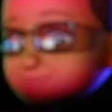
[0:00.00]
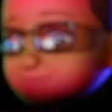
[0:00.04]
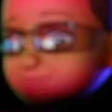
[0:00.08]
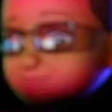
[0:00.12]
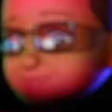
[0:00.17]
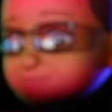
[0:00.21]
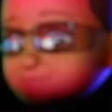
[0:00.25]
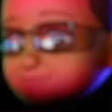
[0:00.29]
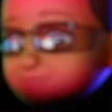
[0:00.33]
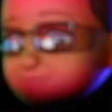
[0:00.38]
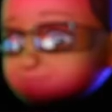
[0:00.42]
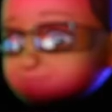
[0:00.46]

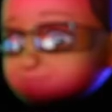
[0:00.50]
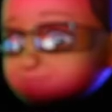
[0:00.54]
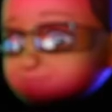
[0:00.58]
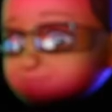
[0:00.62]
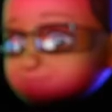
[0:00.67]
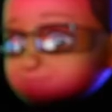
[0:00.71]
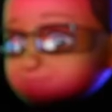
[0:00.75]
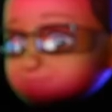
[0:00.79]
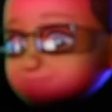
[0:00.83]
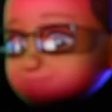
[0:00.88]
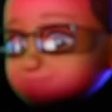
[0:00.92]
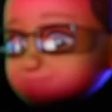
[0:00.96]

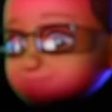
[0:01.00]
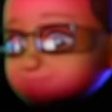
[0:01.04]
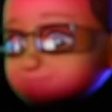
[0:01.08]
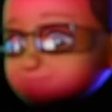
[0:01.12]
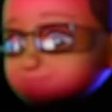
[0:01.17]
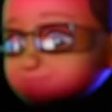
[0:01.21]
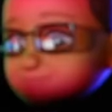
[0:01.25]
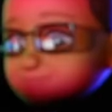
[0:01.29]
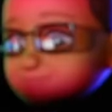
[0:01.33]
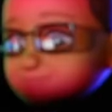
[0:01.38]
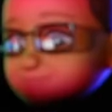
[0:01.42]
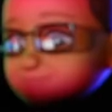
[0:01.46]

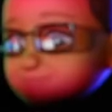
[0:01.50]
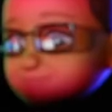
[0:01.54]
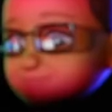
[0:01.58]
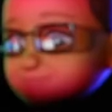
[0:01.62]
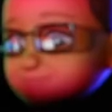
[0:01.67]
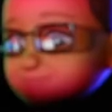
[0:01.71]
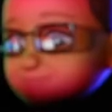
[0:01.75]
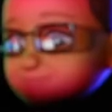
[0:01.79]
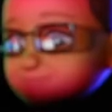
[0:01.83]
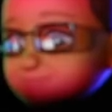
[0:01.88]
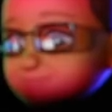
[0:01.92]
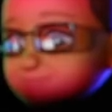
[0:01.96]

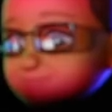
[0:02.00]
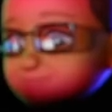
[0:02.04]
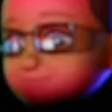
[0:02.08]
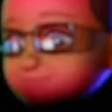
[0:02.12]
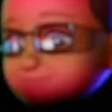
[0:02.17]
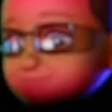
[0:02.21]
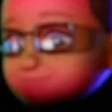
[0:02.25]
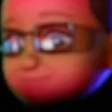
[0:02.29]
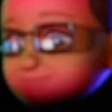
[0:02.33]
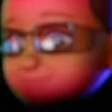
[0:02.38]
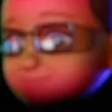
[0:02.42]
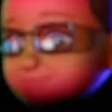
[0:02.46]

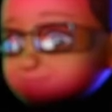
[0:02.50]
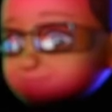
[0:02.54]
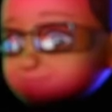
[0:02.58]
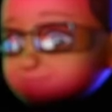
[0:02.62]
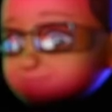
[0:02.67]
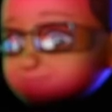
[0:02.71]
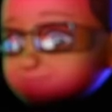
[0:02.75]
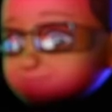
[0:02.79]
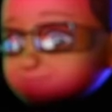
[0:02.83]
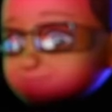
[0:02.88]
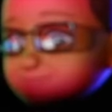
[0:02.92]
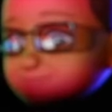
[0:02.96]

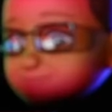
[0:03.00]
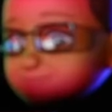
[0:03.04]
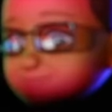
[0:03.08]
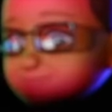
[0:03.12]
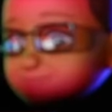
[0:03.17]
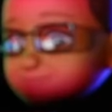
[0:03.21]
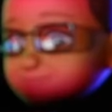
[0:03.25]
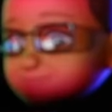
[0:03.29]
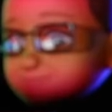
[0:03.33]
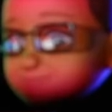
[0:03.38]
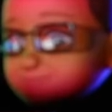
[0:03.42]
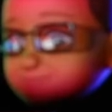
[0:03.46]

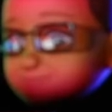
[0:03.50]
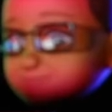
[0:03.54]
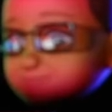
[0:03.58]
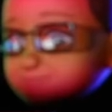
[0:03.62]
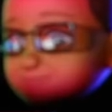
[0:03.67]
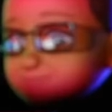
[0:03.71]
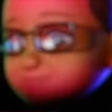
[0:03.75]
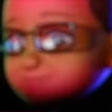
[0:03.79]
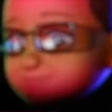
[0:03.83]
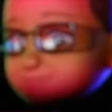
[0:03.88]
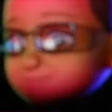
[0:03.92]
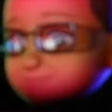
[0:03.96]

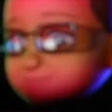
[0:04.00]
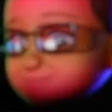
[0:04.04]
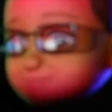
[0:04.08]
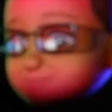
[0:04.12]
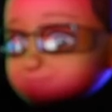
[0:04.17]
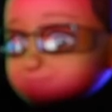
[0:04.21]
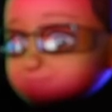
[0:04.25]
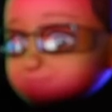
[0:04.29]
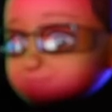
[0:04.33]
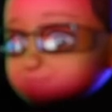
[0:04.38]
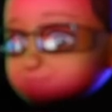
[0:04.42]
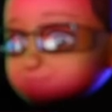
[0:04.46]

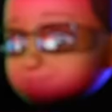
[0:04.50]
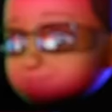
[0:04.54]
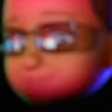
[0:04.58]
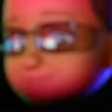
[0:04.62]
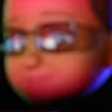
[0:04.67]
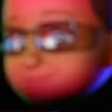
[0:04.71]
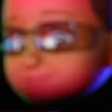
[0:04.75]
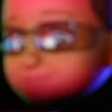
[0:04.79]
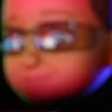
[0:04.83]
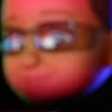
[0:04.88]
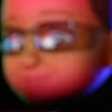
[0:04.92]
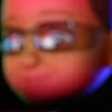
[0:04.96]

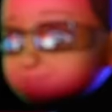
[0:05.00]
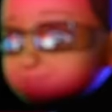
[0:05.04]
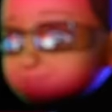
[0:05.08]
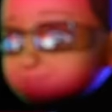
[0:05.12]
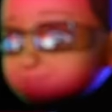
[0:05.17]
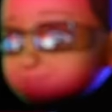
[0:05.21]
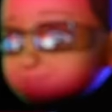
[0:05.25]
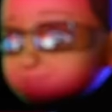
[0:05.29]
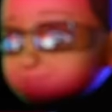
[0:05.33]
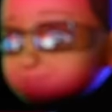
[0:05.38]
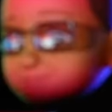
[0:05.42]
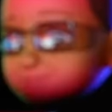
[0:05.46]

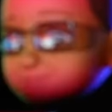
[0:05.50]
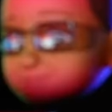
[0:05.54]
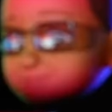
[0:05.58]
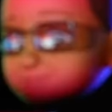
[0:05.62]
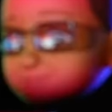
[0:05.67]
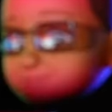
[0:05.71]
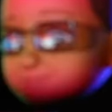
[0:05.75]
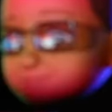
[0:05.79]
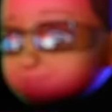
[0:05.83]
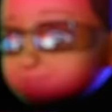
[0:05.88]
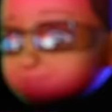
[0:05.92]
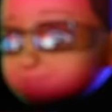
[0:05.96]

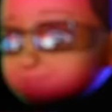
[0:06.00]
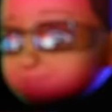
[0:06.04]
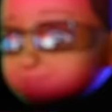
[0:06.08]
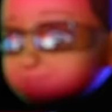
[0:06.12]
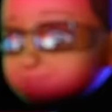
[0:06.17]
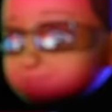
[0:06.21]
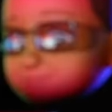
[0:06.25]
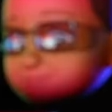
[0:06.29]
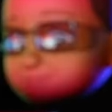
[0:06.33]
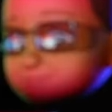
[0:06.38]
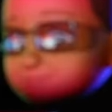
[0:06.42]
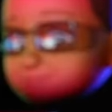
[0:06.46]

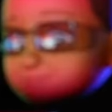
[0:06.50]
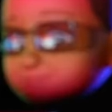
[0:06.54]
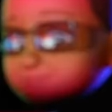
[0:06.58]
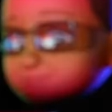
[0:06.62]
[no speech]